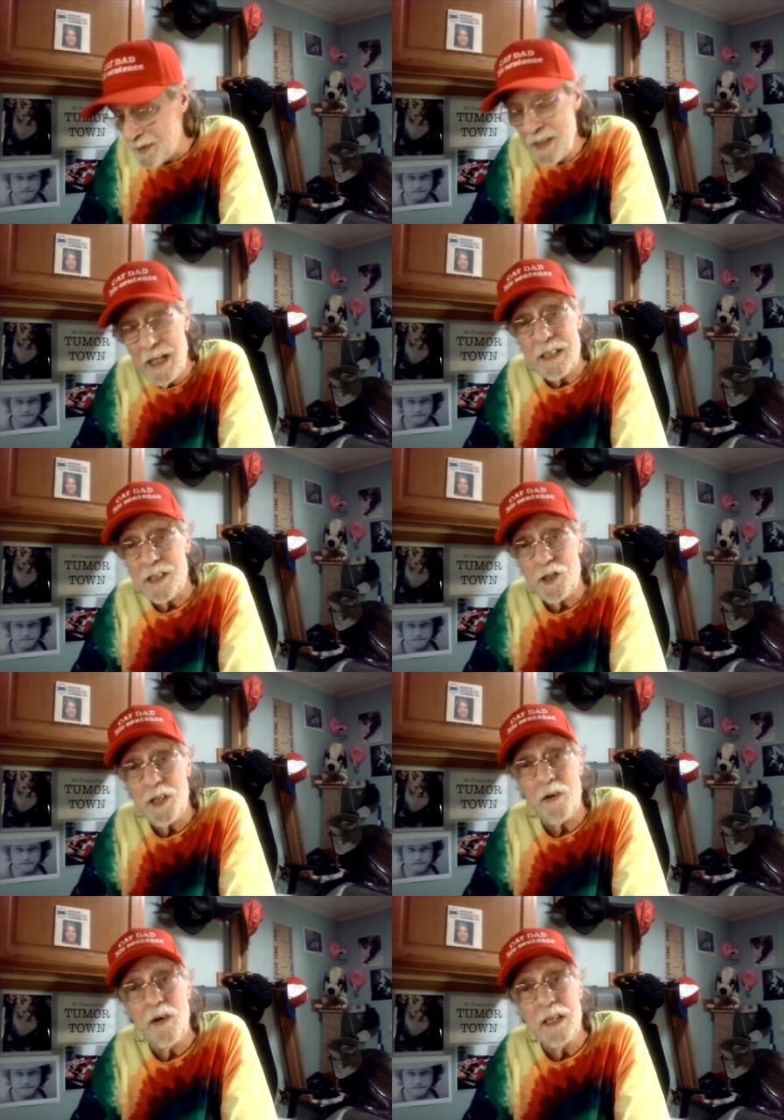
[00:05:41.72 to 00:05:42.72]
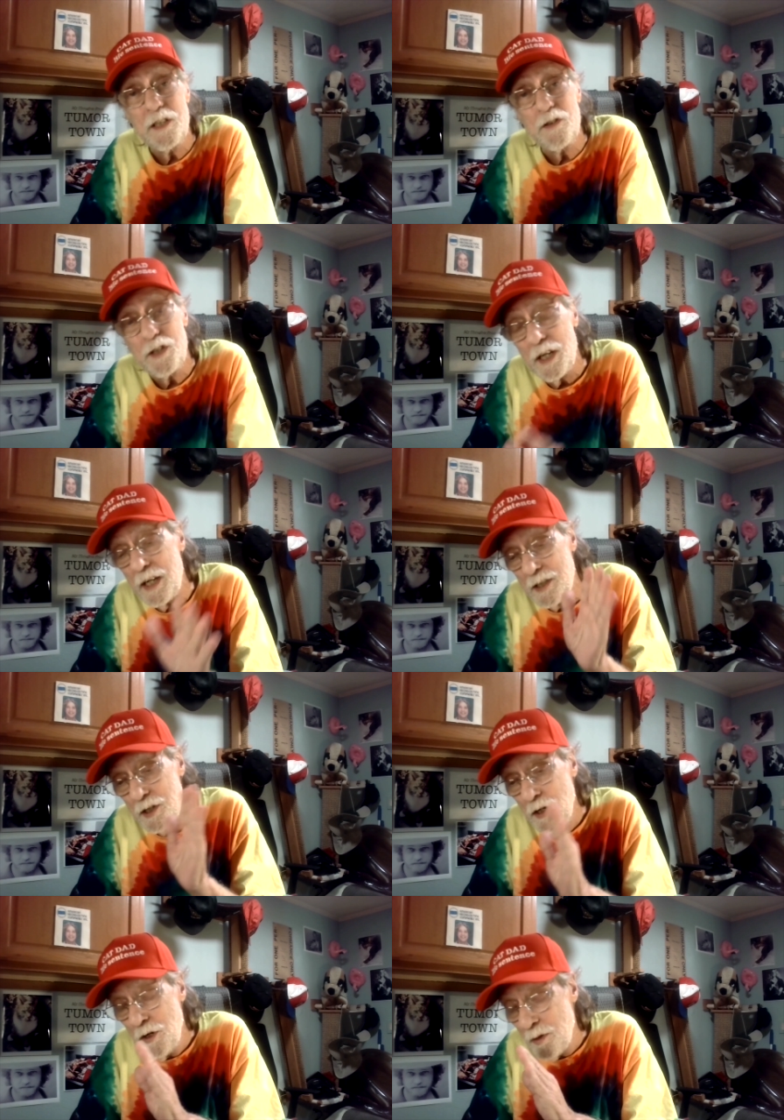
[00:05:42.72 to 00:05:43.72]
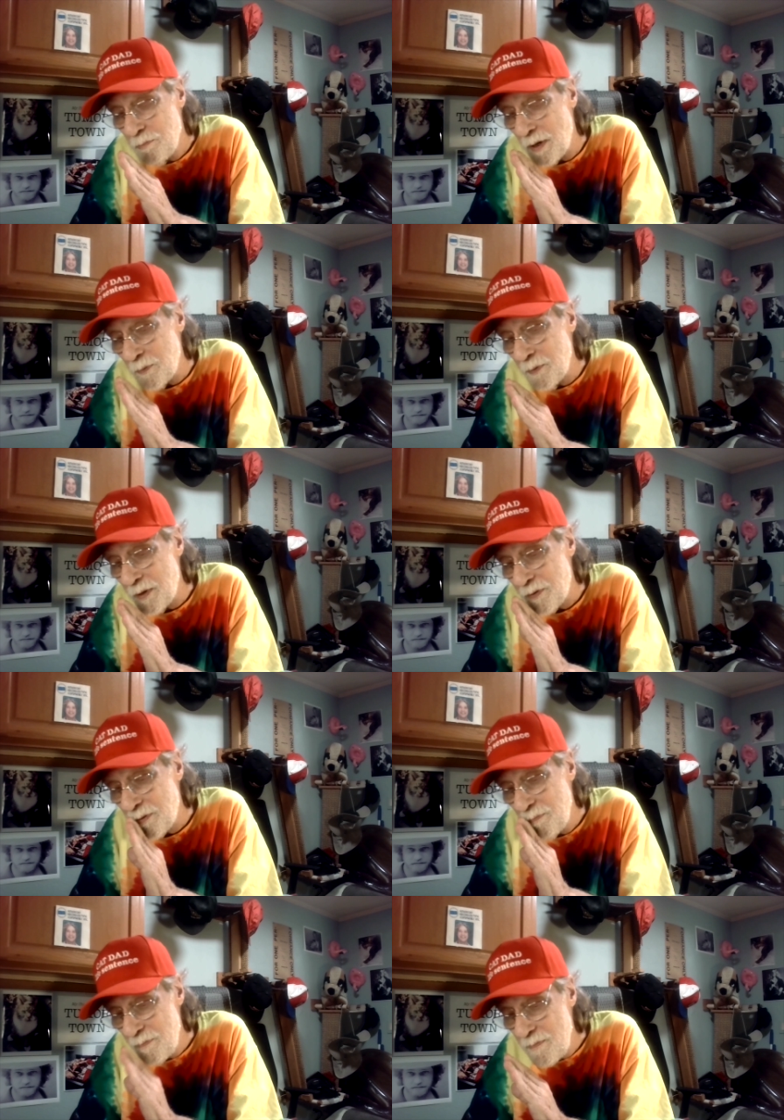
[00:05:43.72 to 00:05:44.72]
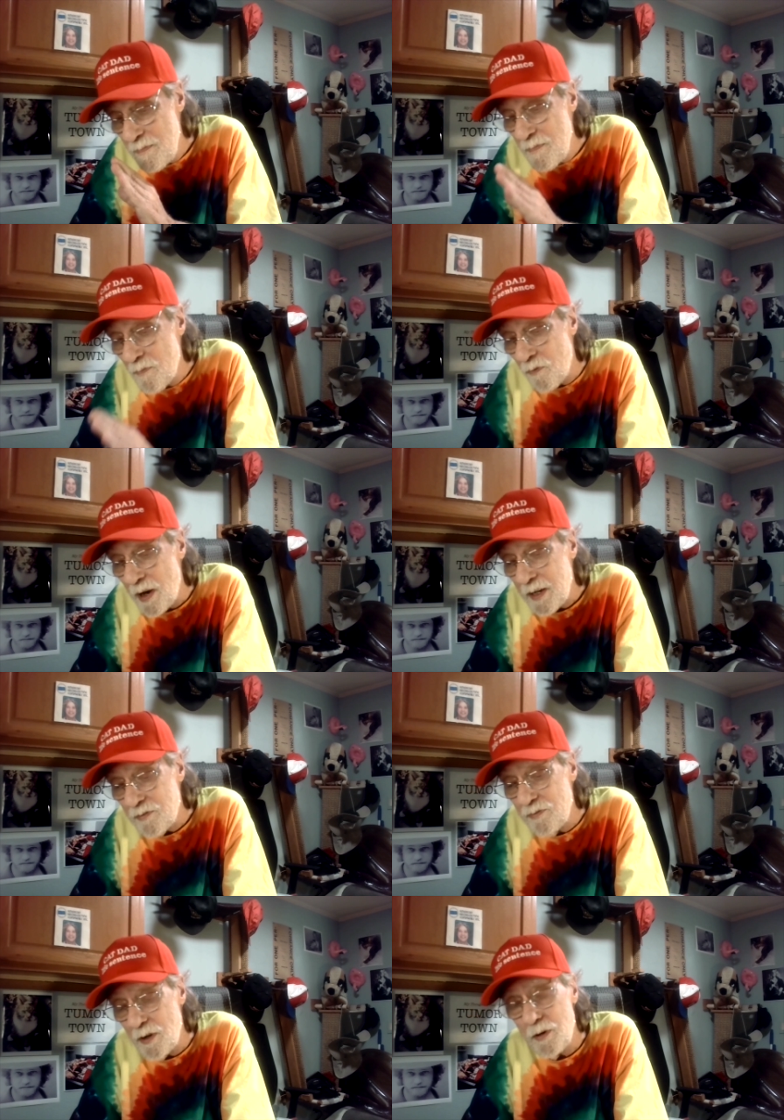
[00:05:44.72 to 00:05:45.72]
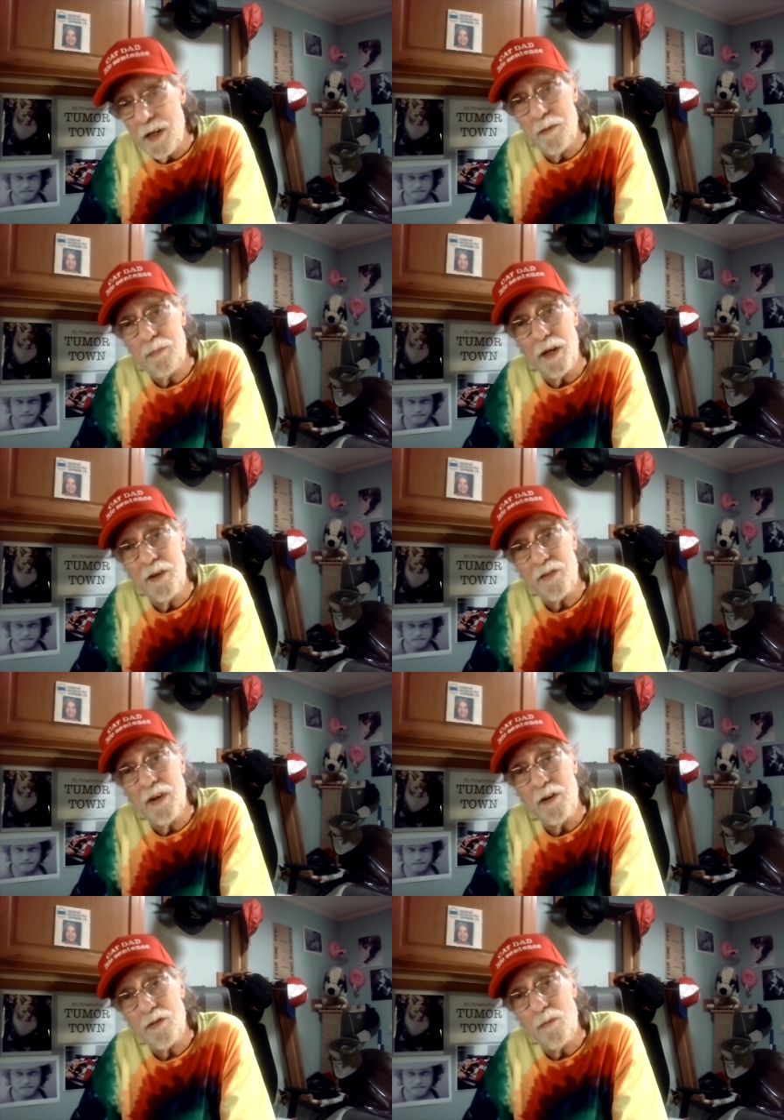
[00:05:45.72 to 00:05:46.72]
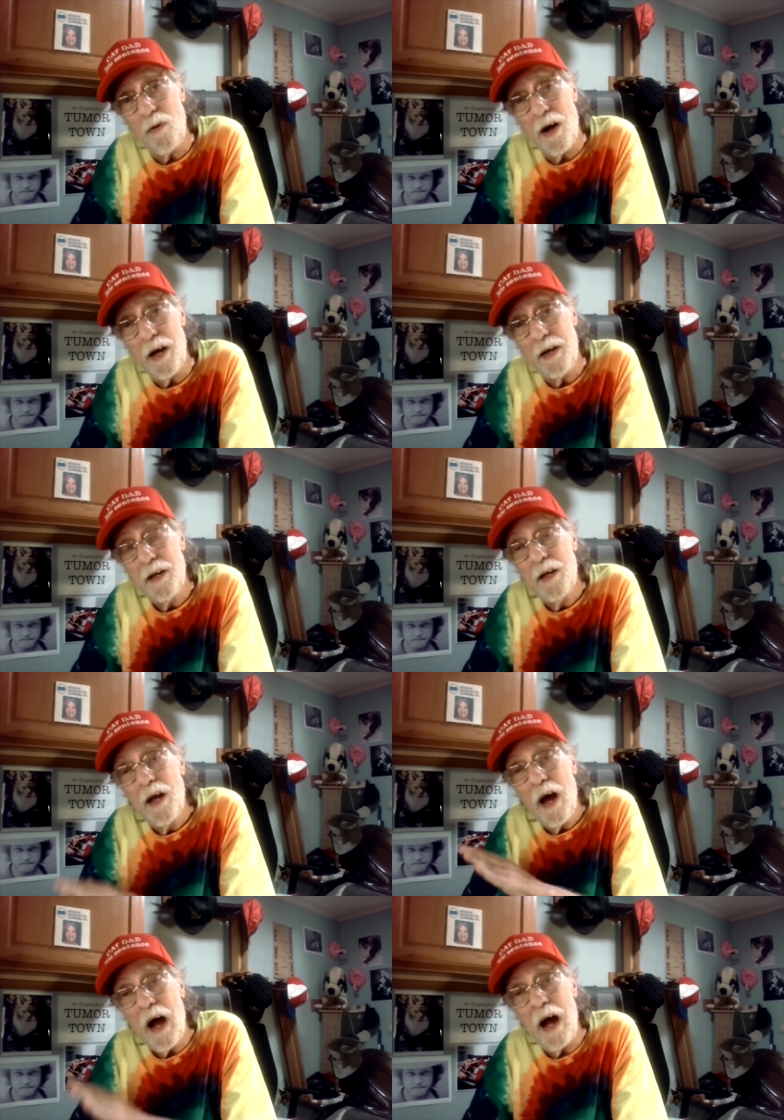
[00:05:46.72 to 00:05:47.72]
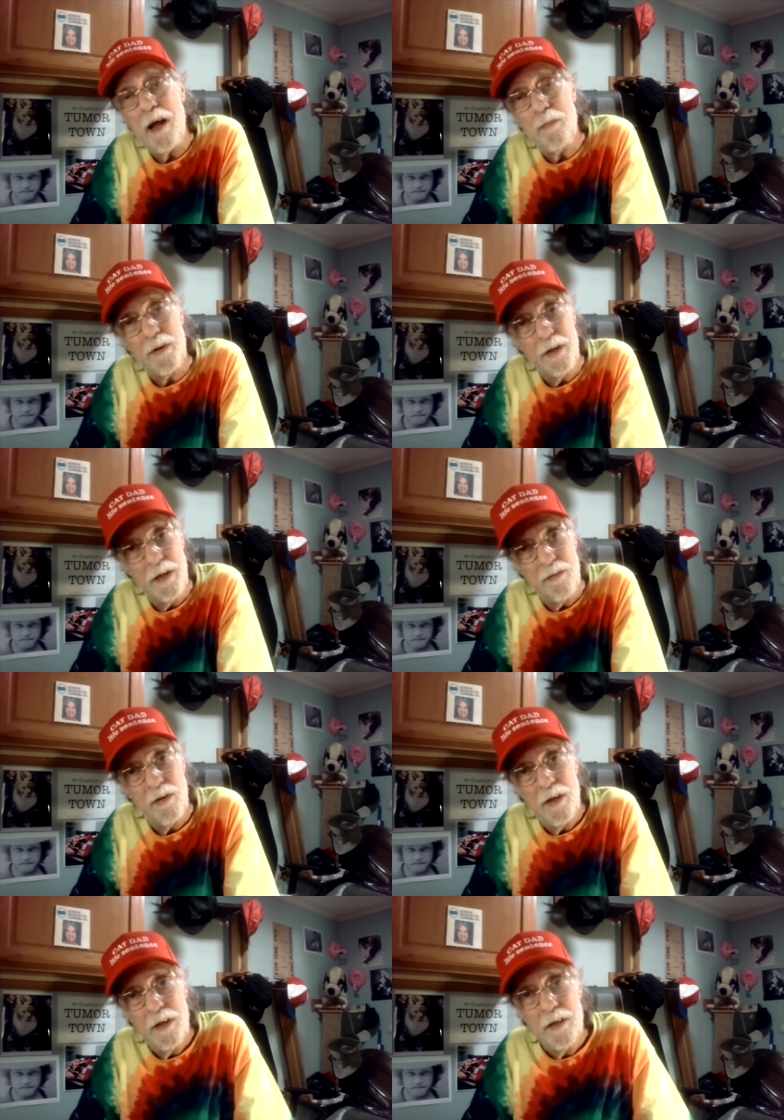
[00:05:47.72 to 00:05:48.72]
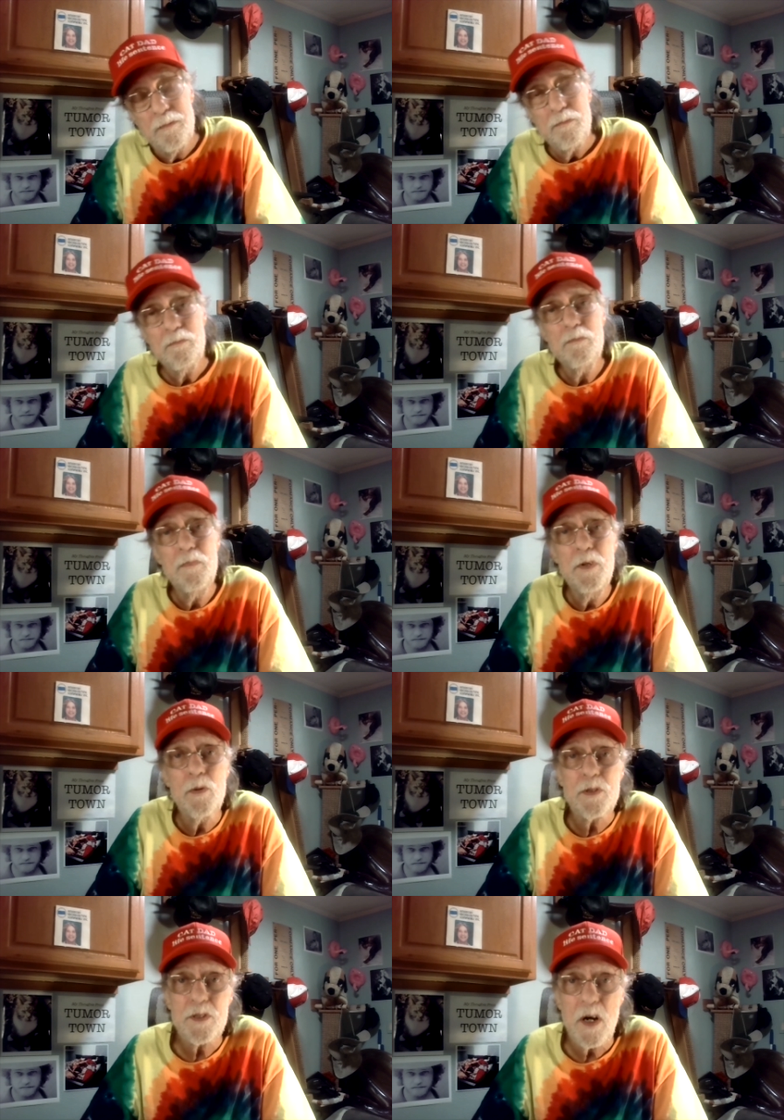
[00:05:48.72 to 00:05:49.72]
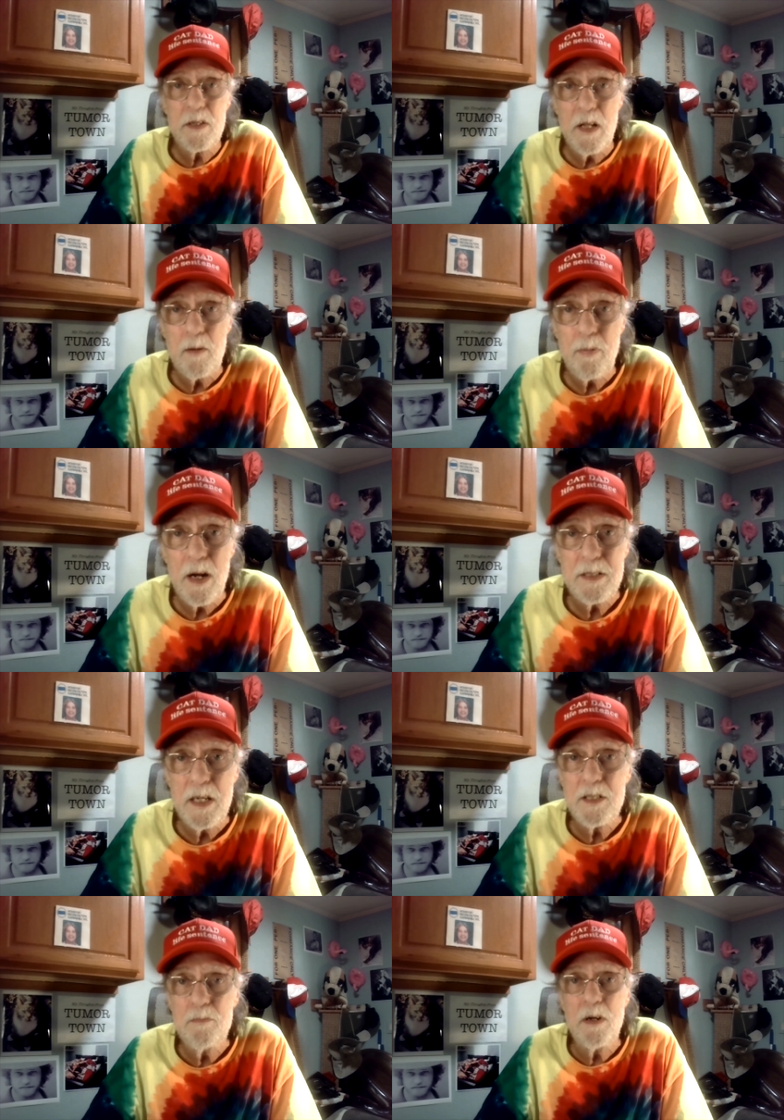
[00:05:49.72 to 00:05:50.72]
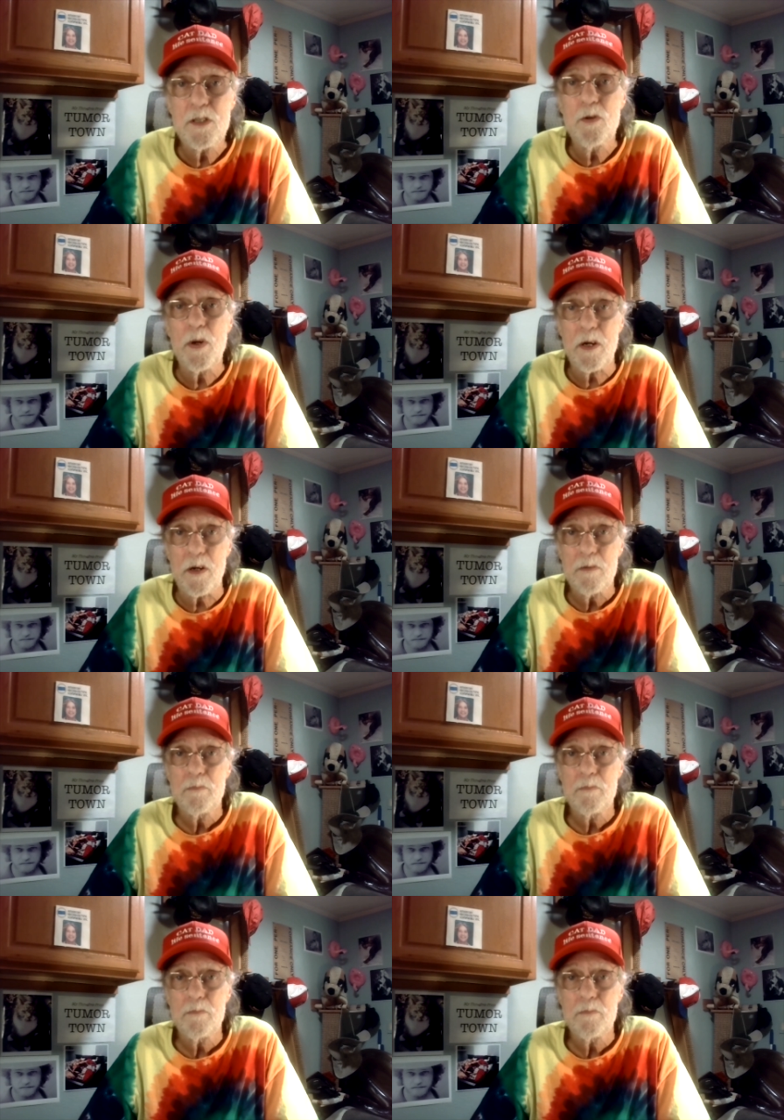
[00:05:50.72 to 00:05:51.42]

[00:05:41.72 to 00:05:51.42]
It's a generational change. But with ranked voting in place nationwide, I believe you would start that process much quicker